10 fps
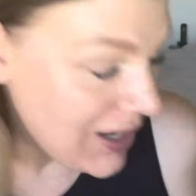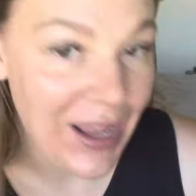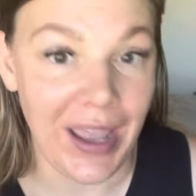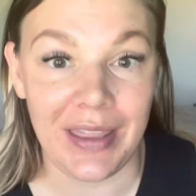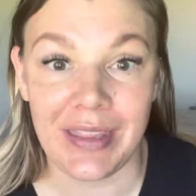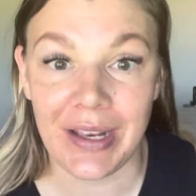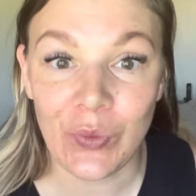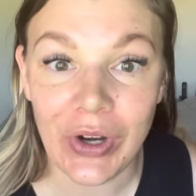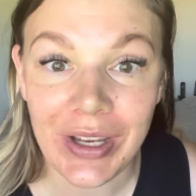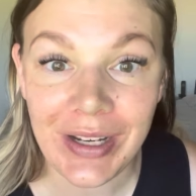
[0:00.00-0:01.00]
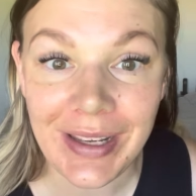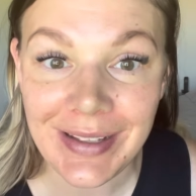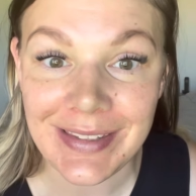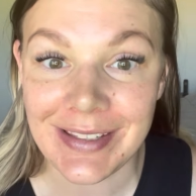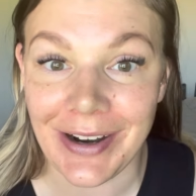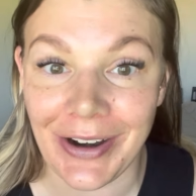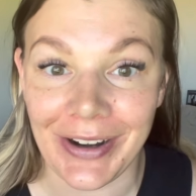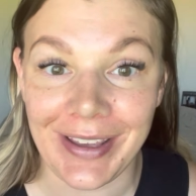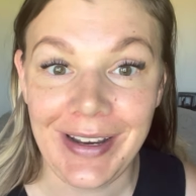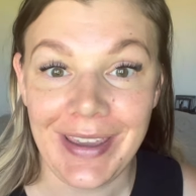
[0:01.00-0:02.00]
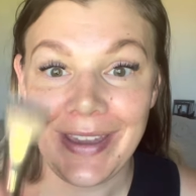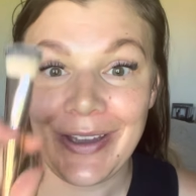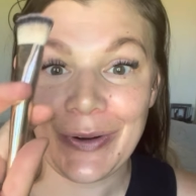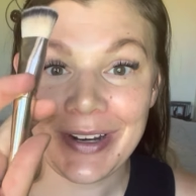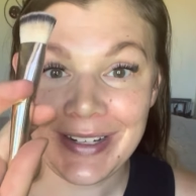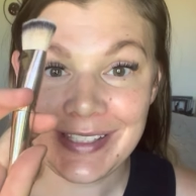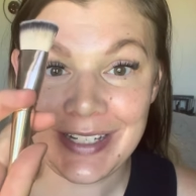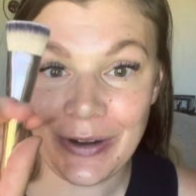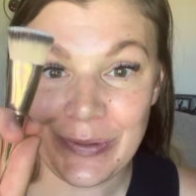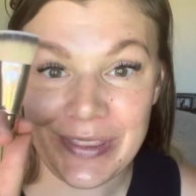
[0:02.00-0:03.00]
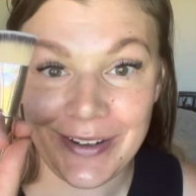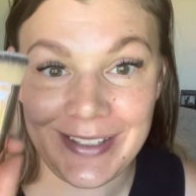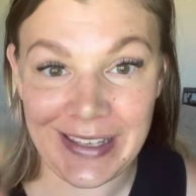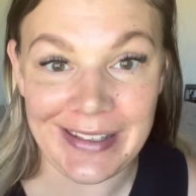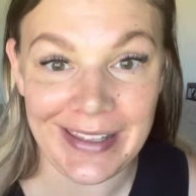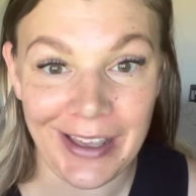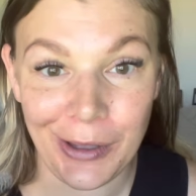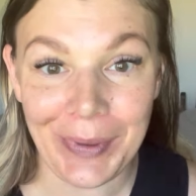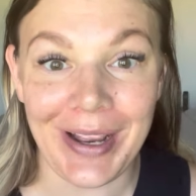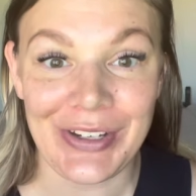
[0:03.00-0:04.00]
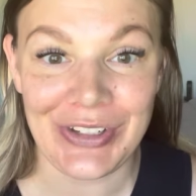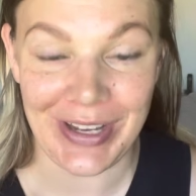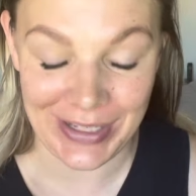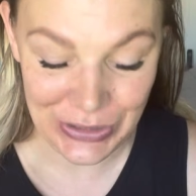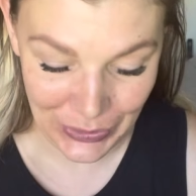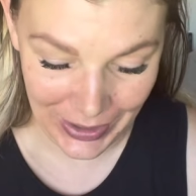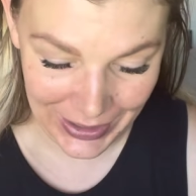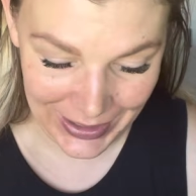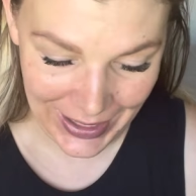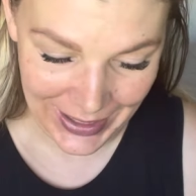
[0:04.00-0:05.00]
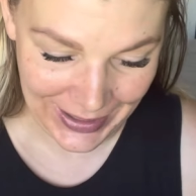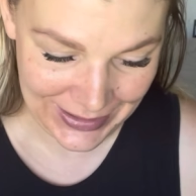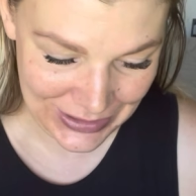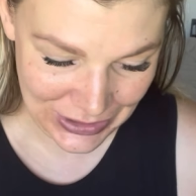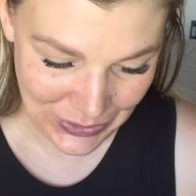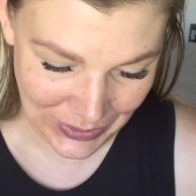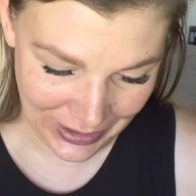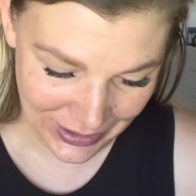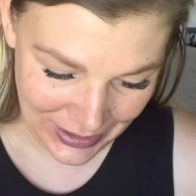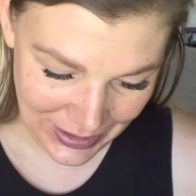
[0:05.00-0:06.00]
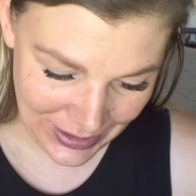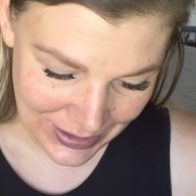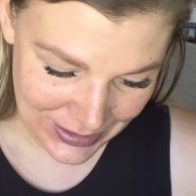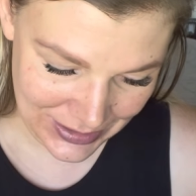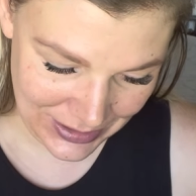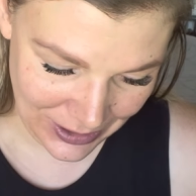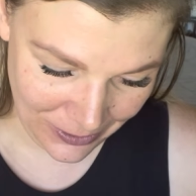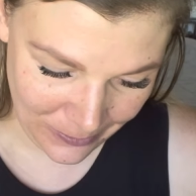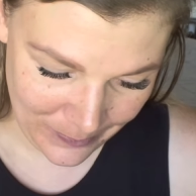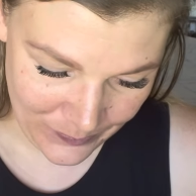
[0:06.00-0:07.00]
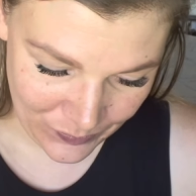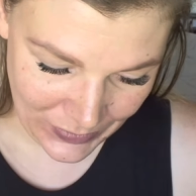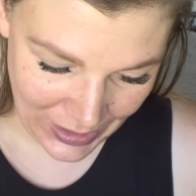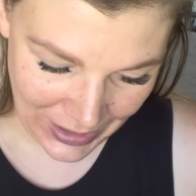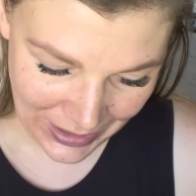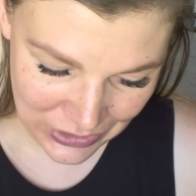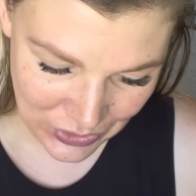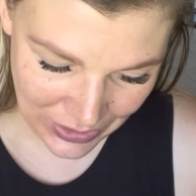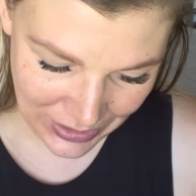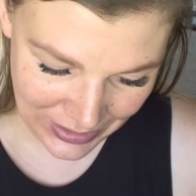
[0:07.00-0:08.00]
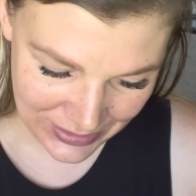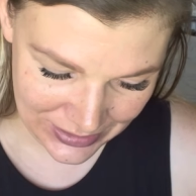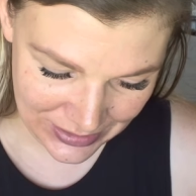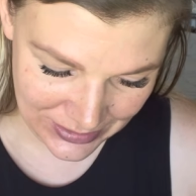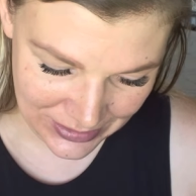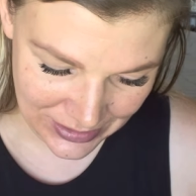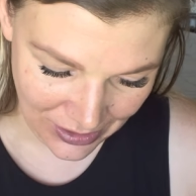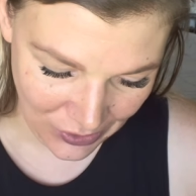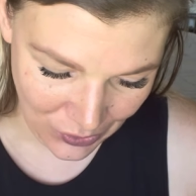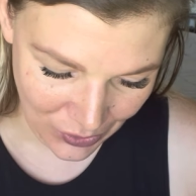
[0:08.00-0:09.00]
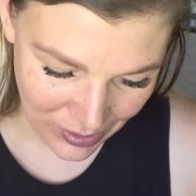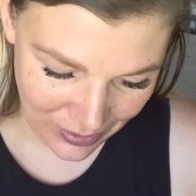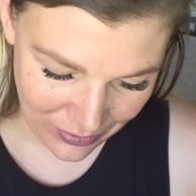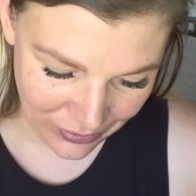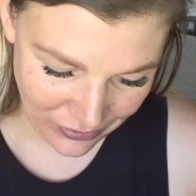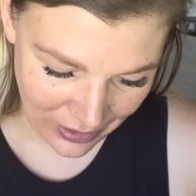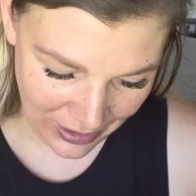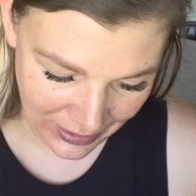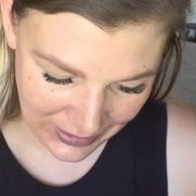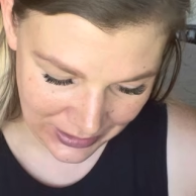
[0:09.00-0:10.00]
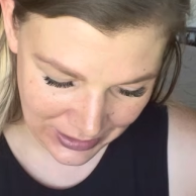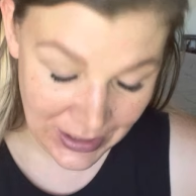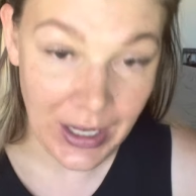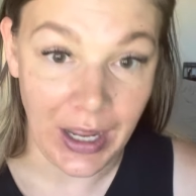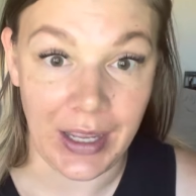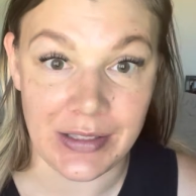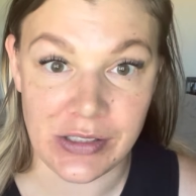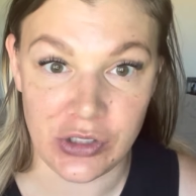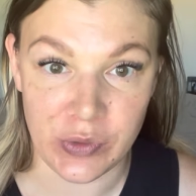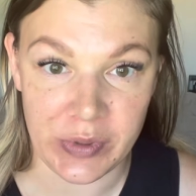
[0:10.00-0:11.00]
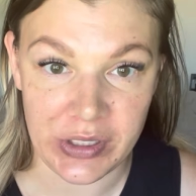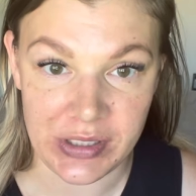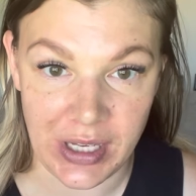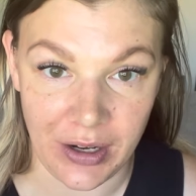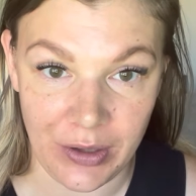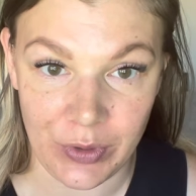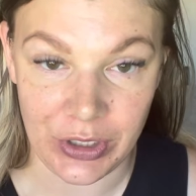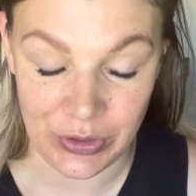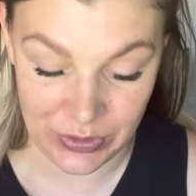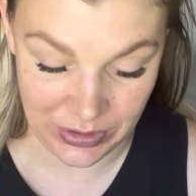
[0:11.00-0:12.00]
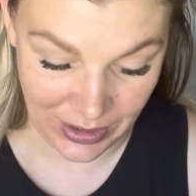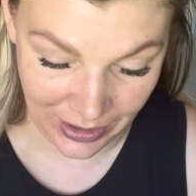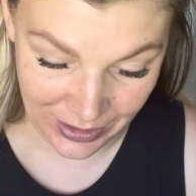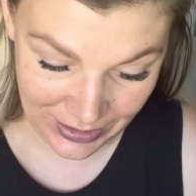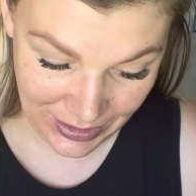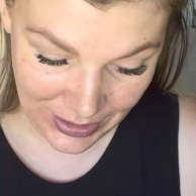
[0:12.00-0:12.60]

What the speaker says: and then we're gonna get started. We're gonna start with our detail brush and do our contour. So contour is so fun. It's super scary when you start,